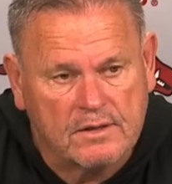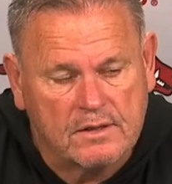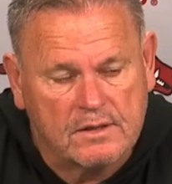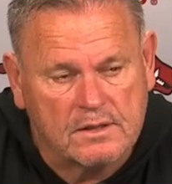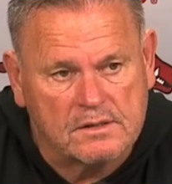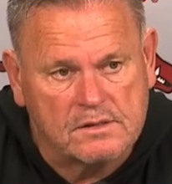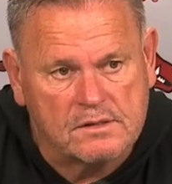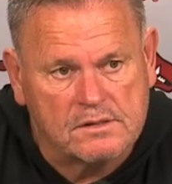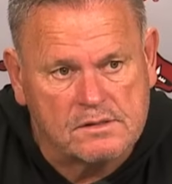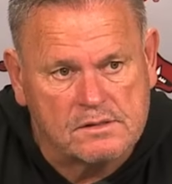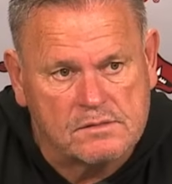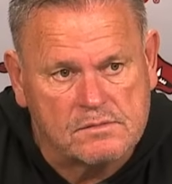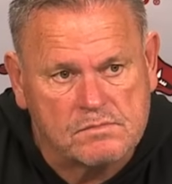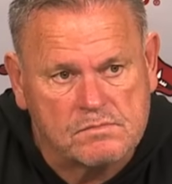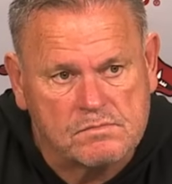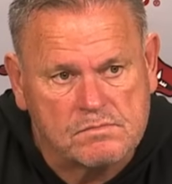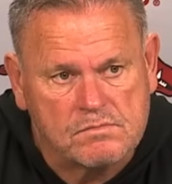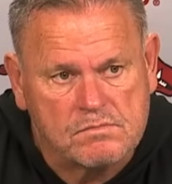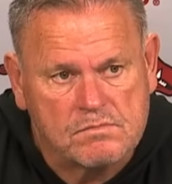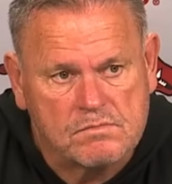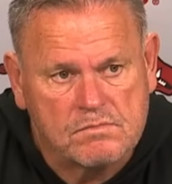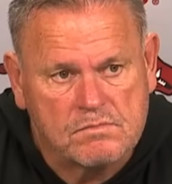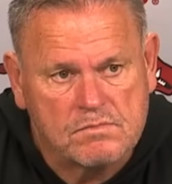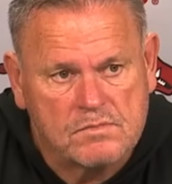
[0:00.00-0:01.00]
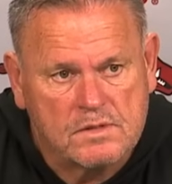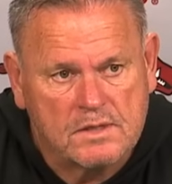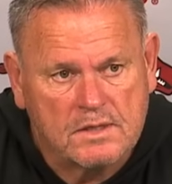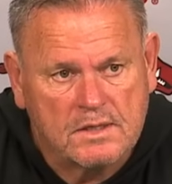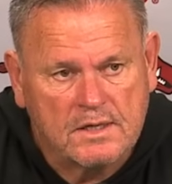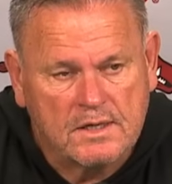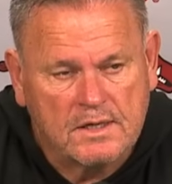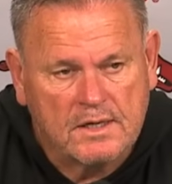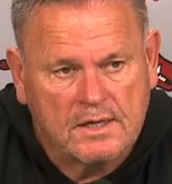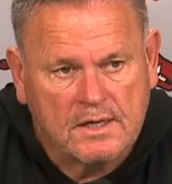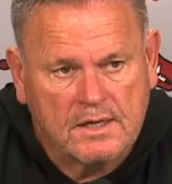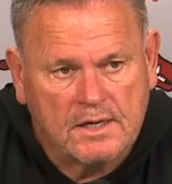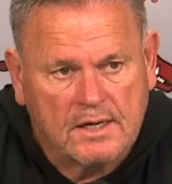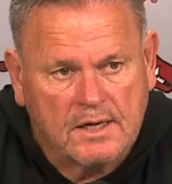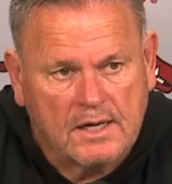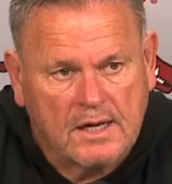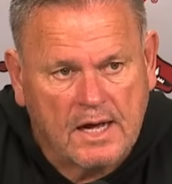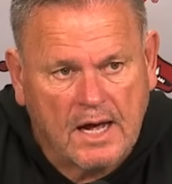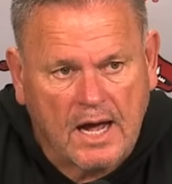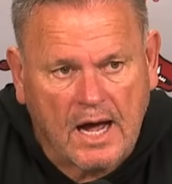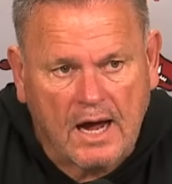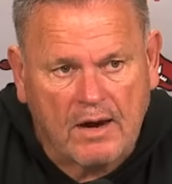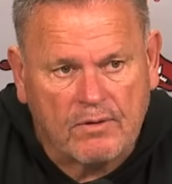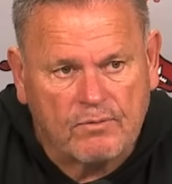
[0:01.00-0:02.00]
Um,
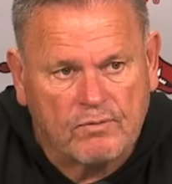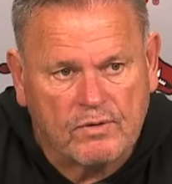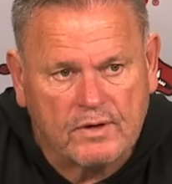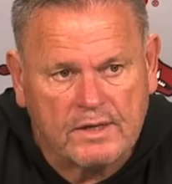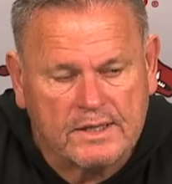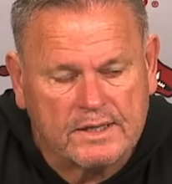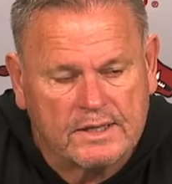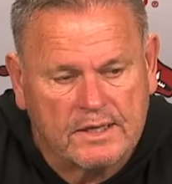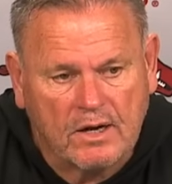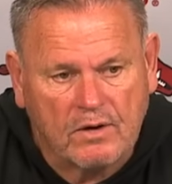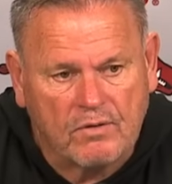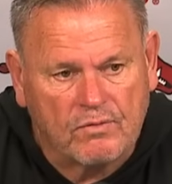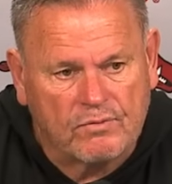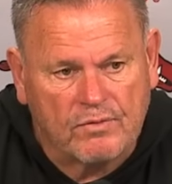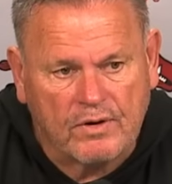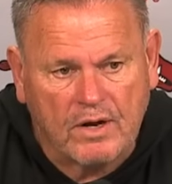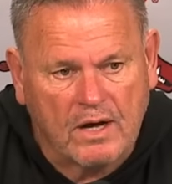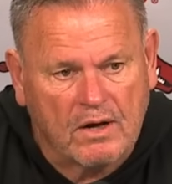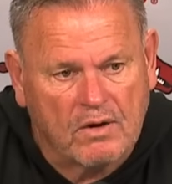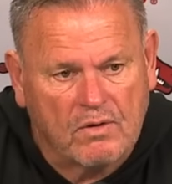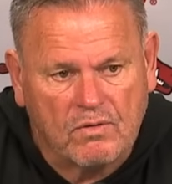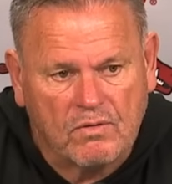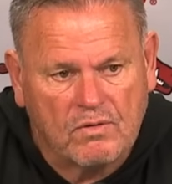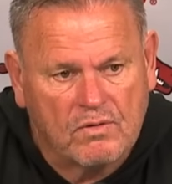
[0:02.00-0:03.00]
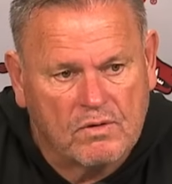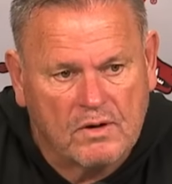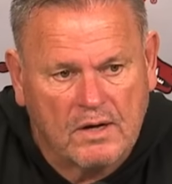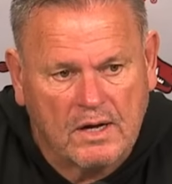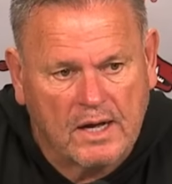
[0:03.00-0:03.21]
I really don't know.